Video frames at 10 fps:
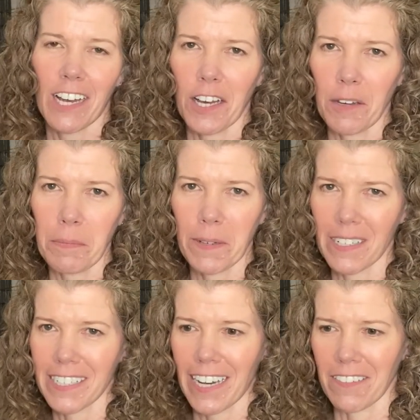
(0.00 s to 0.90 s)
I'll put
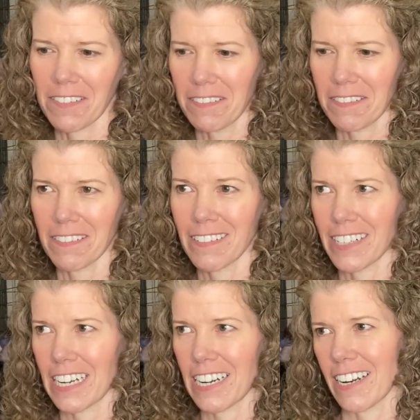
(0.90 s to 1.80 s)
it down
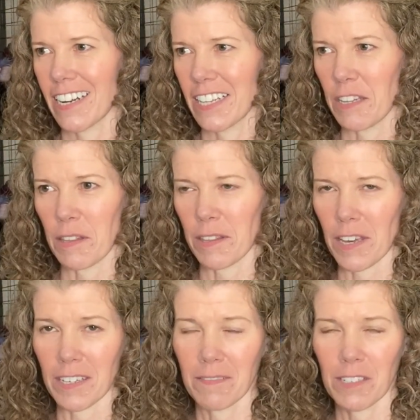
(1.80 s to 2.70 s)
in the
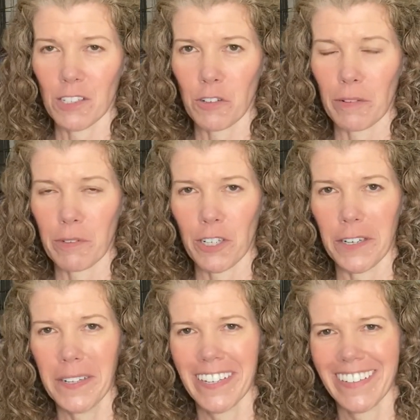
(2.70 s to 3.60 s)
description.
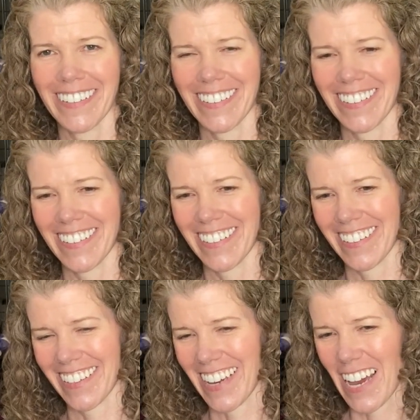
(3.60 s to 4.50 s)

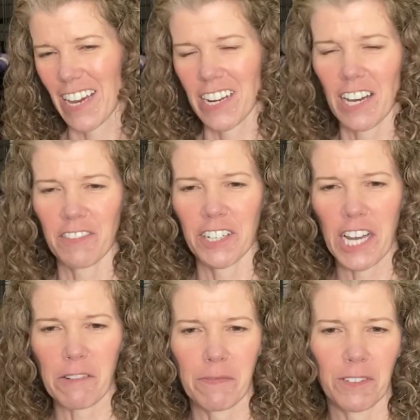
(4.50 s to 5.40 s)
Not very
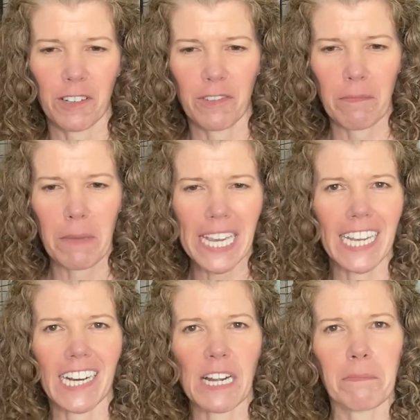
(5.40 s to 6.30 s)
helpful if I'm
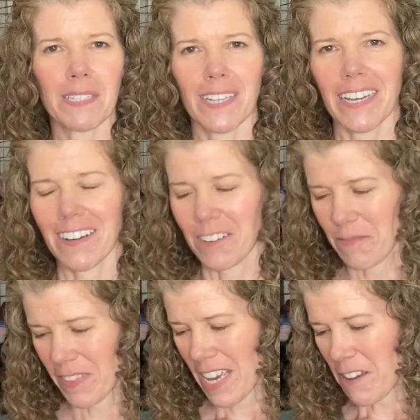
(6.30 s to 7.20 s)
making it up as I go.
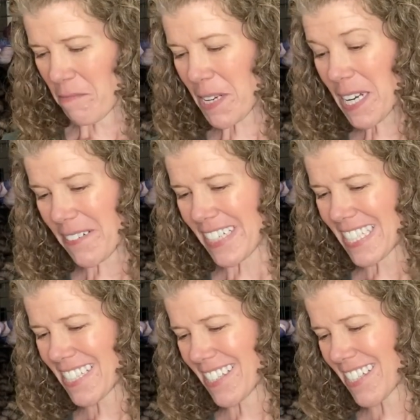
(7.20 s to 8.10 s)
But
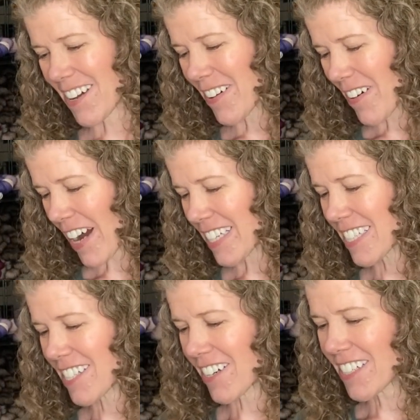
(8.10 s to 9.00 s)
anyways, so I
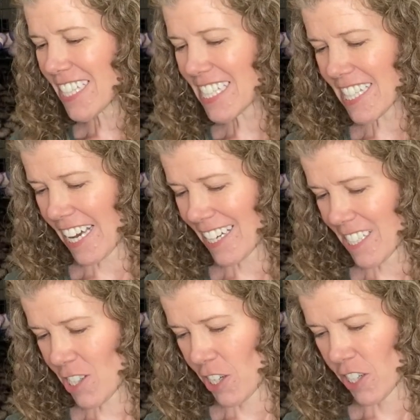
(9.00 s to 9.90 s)
started this
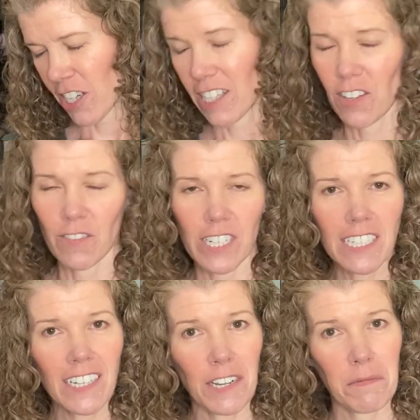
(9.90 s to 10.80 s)
last year, and the
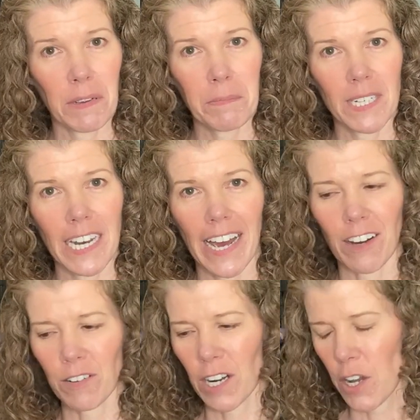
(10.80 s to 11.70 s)
reason I ripped it
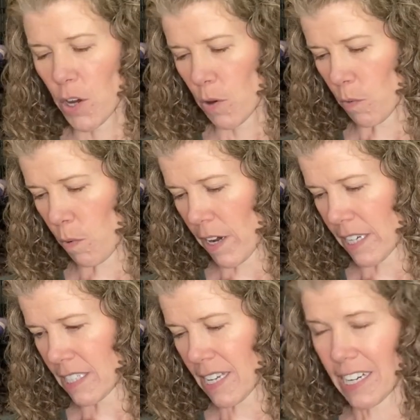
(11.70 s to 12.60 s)
out
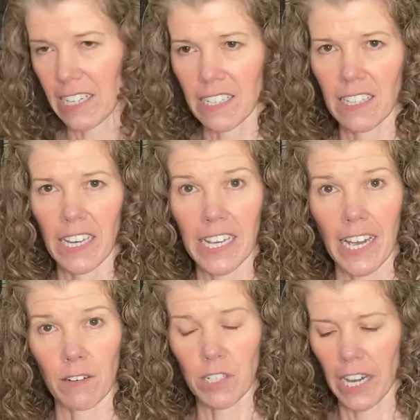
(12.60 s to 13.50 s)
was I didn't like
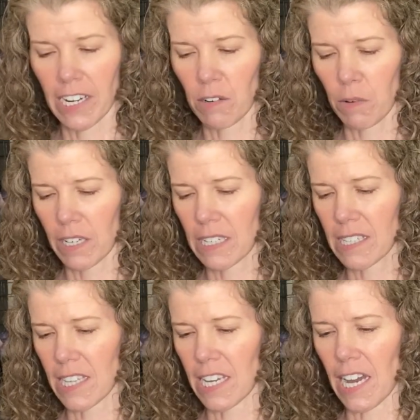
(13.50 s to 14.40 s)
how tight it was.
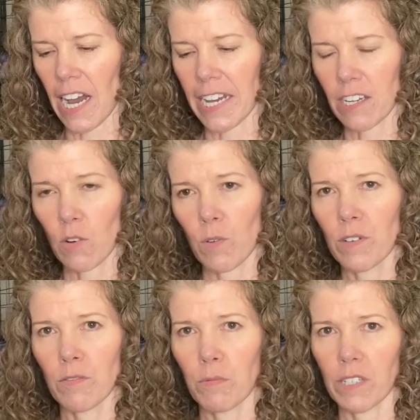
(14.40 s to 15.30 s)
The
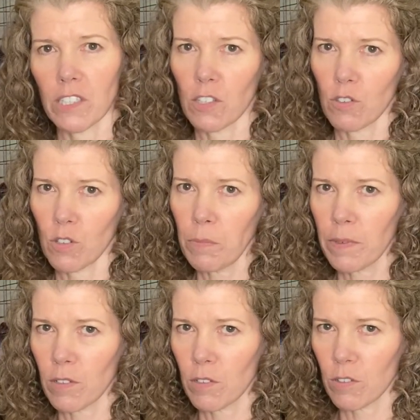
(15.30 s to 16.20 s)
I-cord was
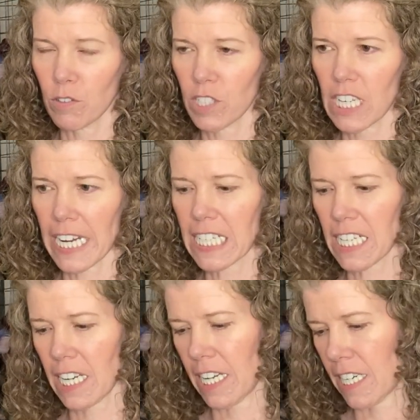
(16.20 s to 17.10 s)
super tight
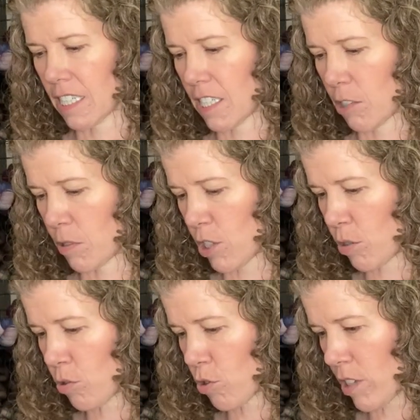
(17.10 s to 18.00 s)
and there was no
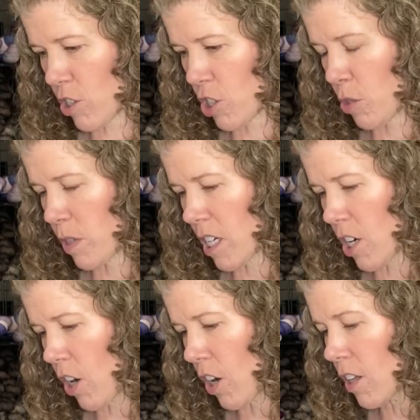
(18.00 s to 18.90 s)
stretch to it at
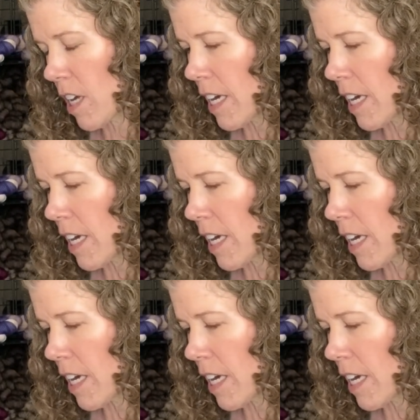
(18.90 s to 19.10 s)
all.